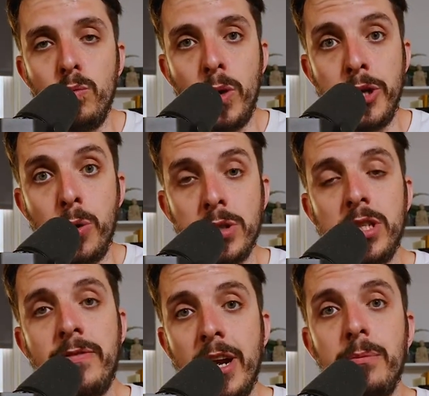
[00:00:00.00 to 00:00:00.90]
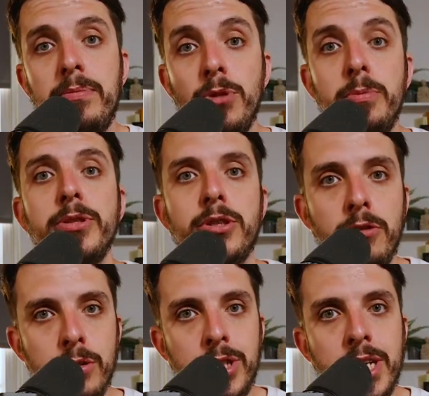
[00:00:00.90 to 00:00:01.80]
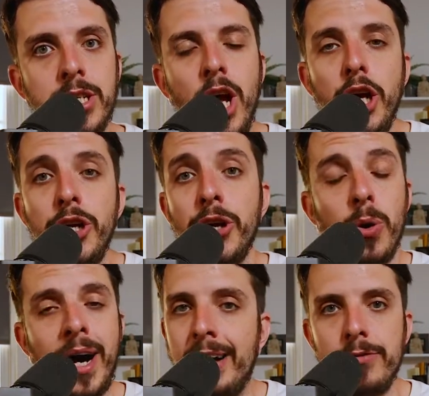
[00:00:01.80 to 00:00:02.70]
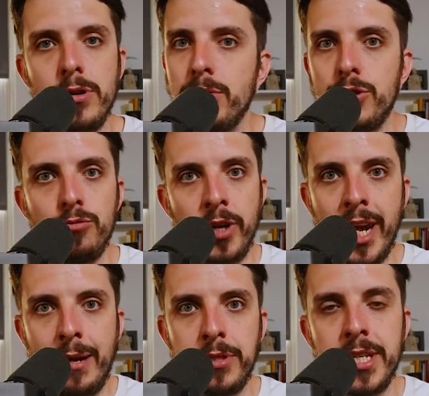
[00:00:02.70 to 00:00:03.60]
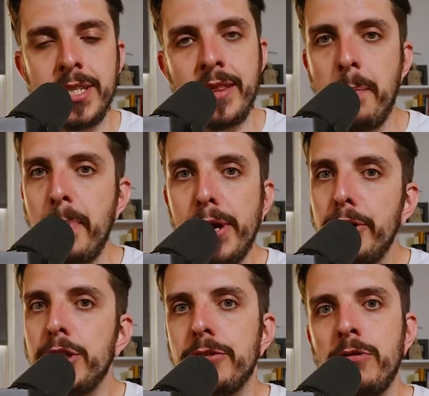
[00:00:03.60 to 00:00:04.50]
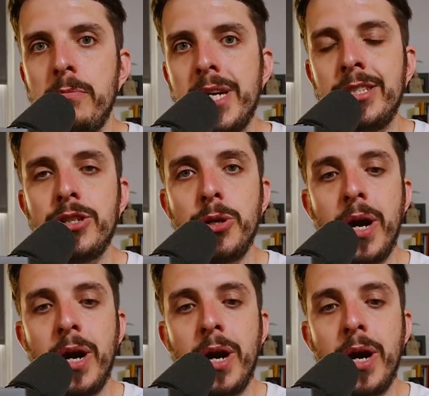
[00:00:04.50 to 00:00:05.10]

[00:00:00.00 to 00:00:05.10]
when you go on to develop multiple sclerosis, you don't have those relapses and then periods of remittance.